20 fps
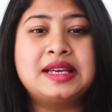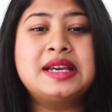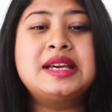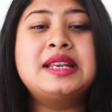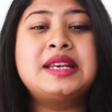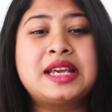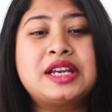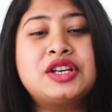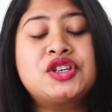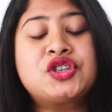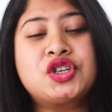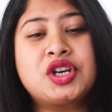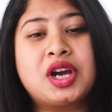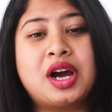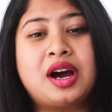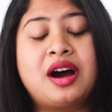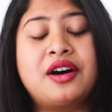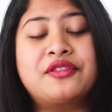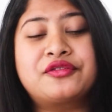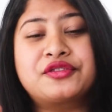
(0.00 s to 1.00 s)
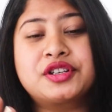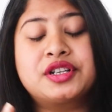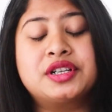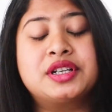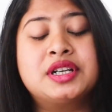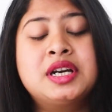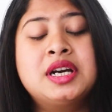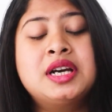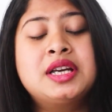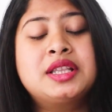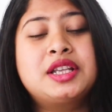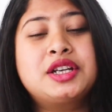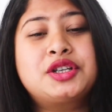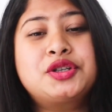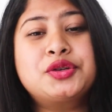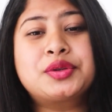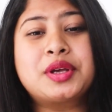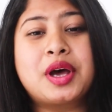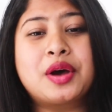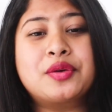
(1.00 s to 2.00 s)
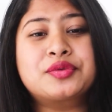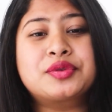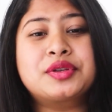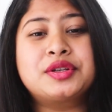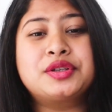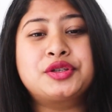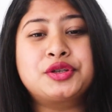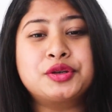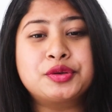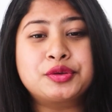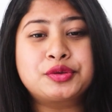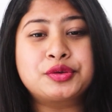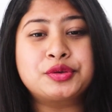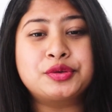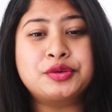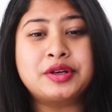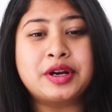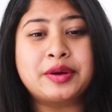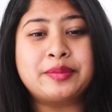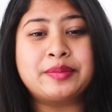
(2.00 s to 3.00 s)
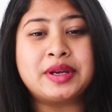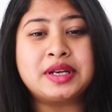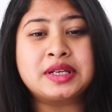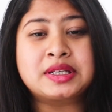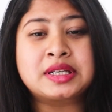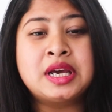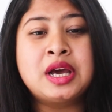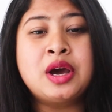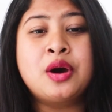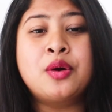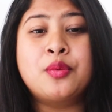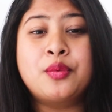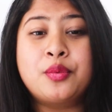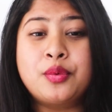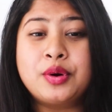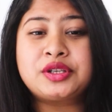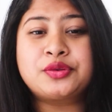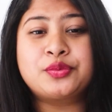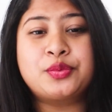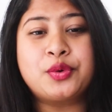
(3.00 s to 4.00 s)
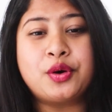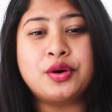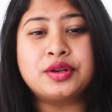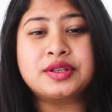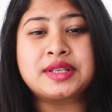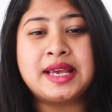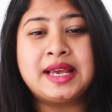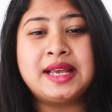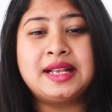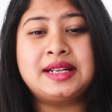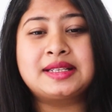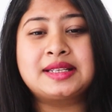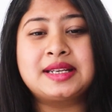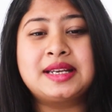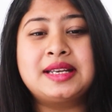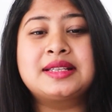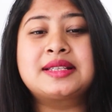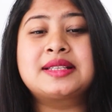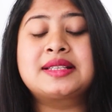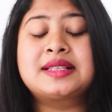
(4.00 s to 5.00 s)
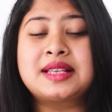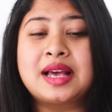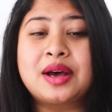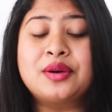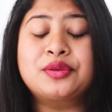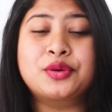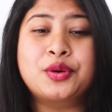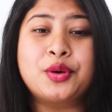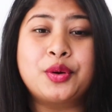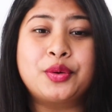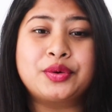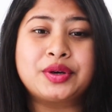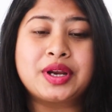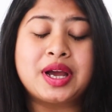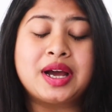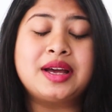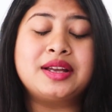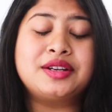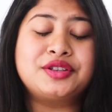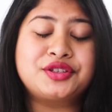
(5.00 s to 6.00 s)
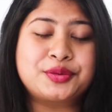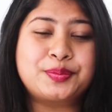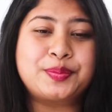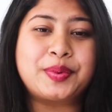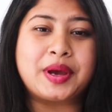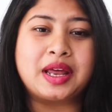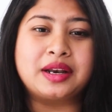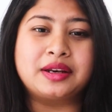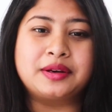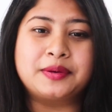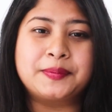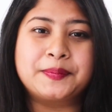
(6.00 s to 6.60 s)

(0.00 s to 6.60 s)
in Asia after the 2002 tournament, which was held in South Korea and Japan.